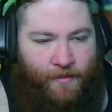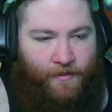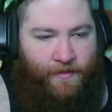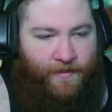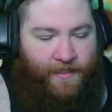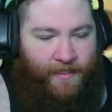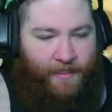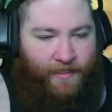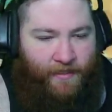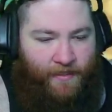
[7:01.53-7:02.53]

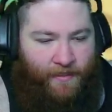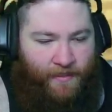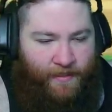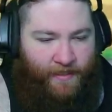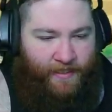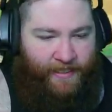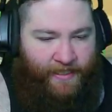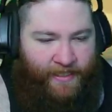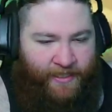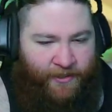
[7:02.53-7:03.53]
Then, and I
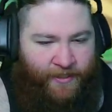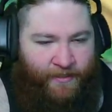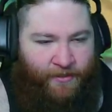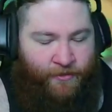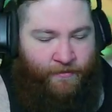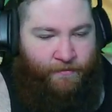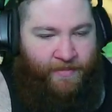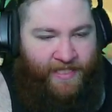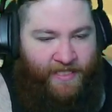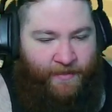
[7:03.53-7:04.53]
think you get
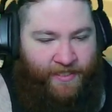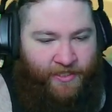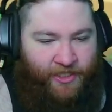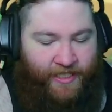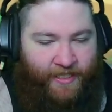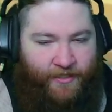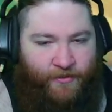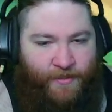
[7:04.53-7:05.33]
bees by just shaking the trees,